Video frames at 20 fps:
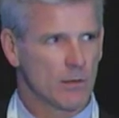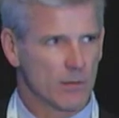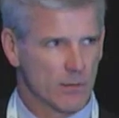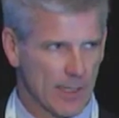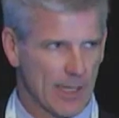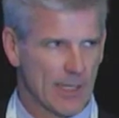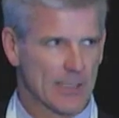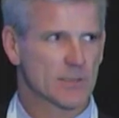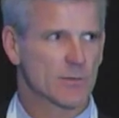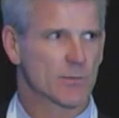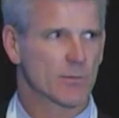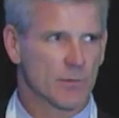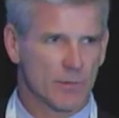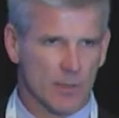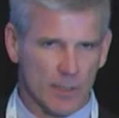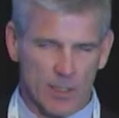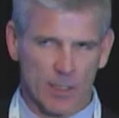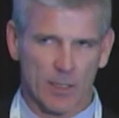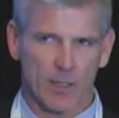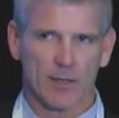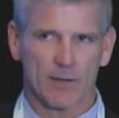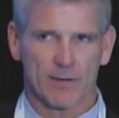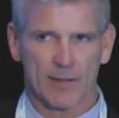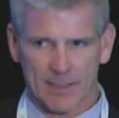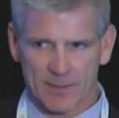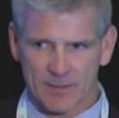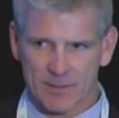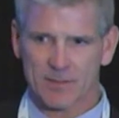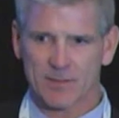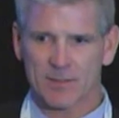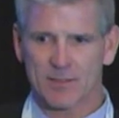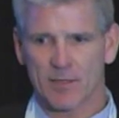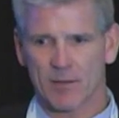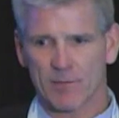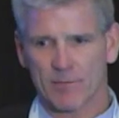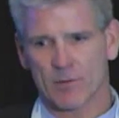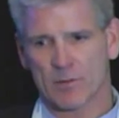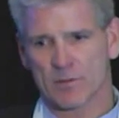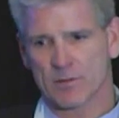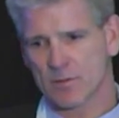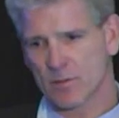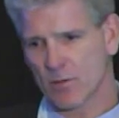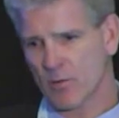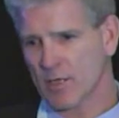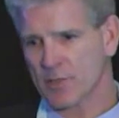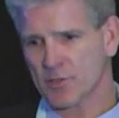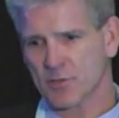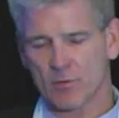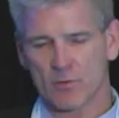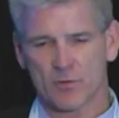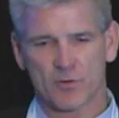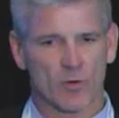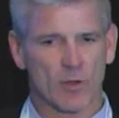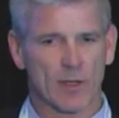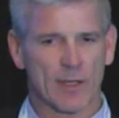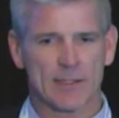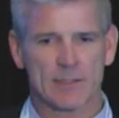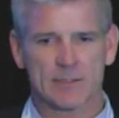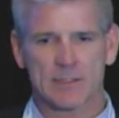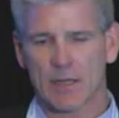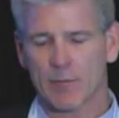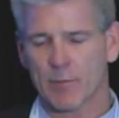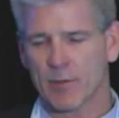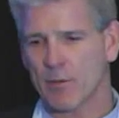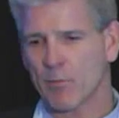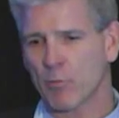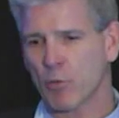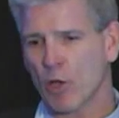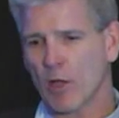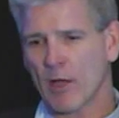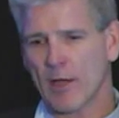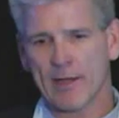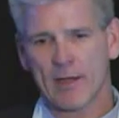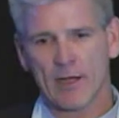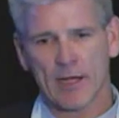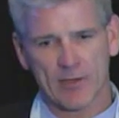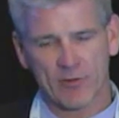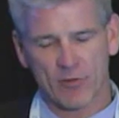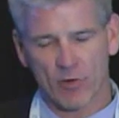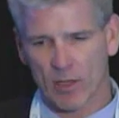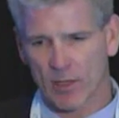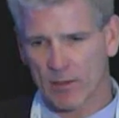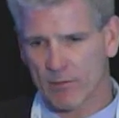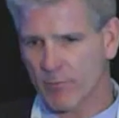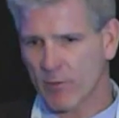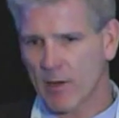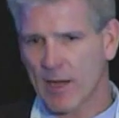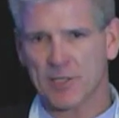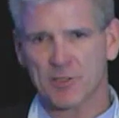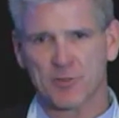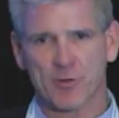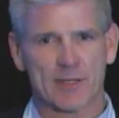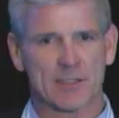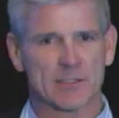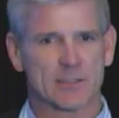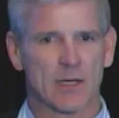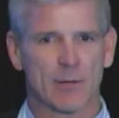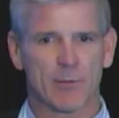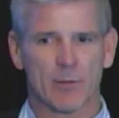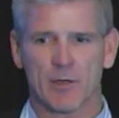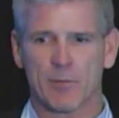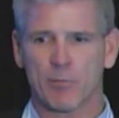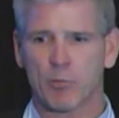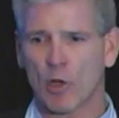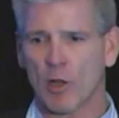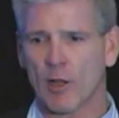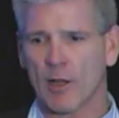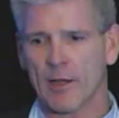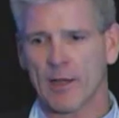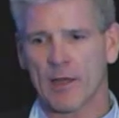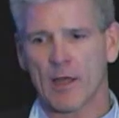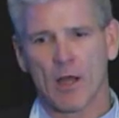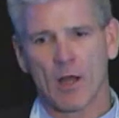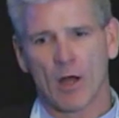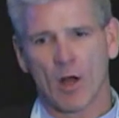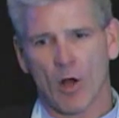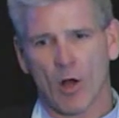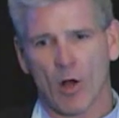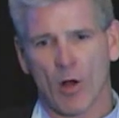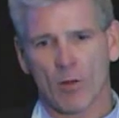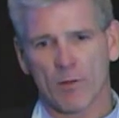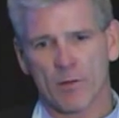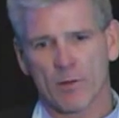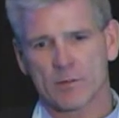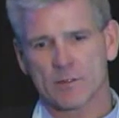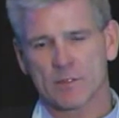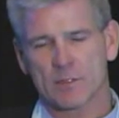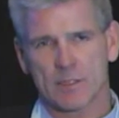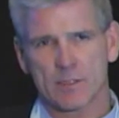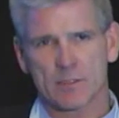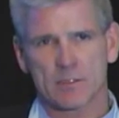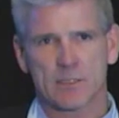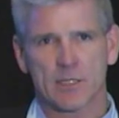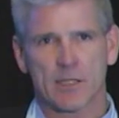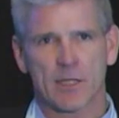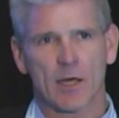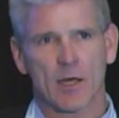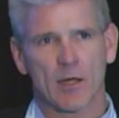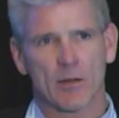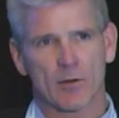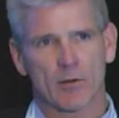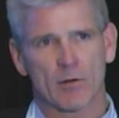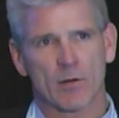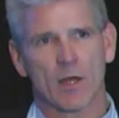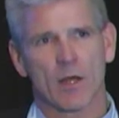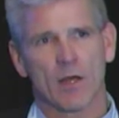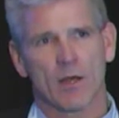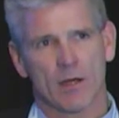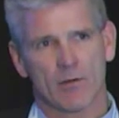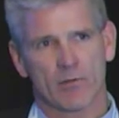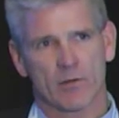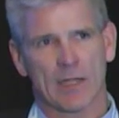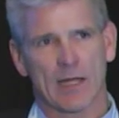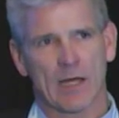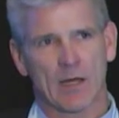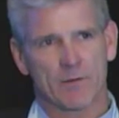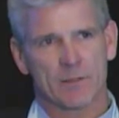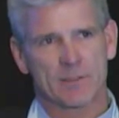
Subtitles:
That's the key. That's the difference. Directional drilling has come into play. Hydraulic fracturing has come into play. All those things together have allowed the